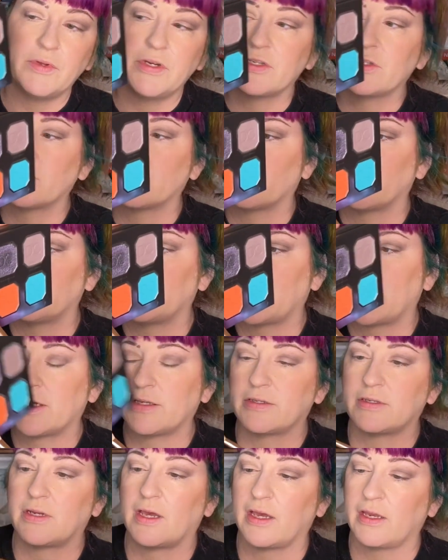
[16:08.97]
Storm
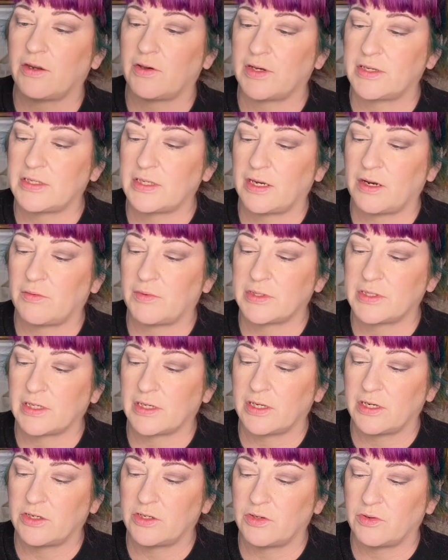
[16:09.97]
Dust. I know I said I wasn't
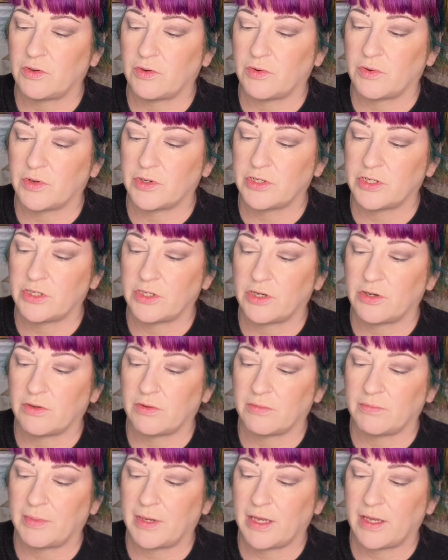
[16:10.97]
going to do an orange
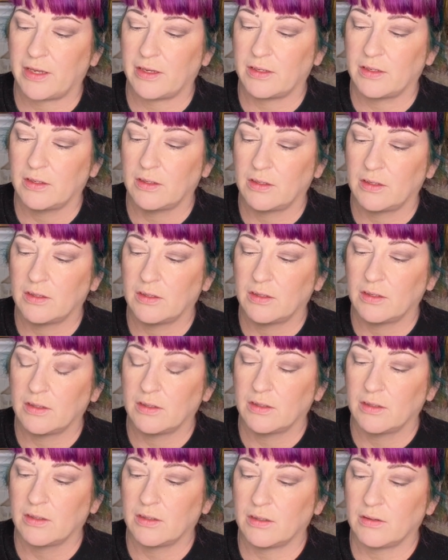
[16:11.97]
tone, but
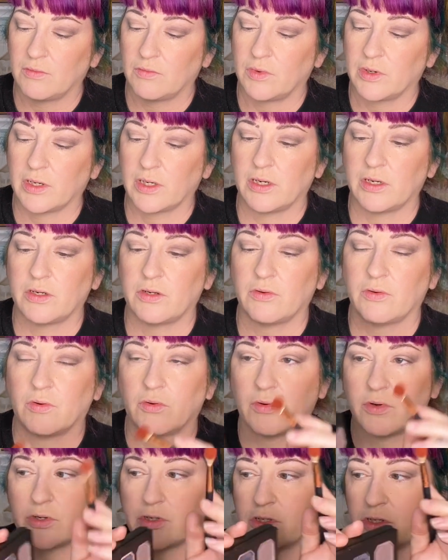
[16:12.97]
we're going to do an
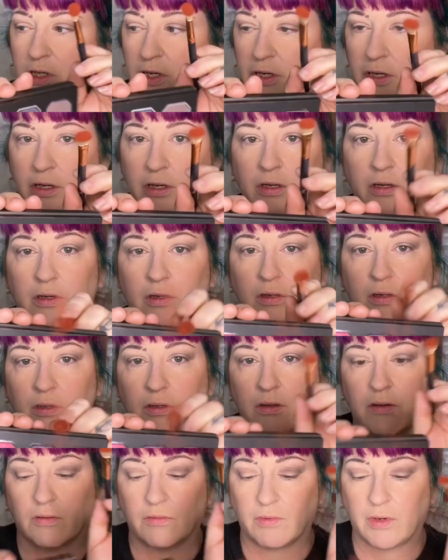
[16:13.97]
orange look
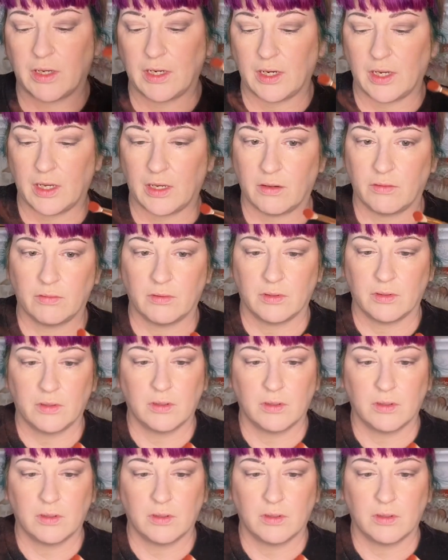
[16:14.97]
right now.